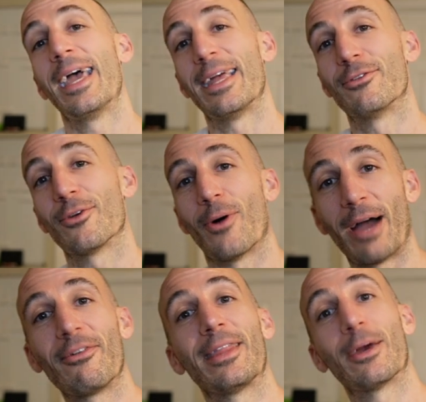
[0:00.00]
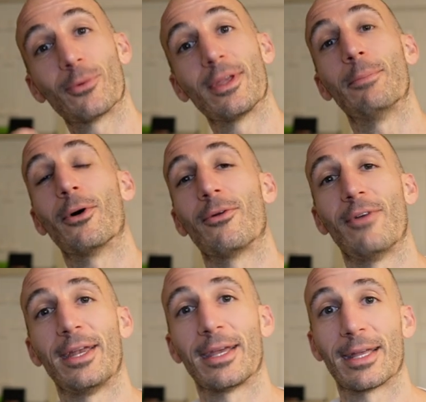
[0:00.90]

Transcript: And so I find that really motivating.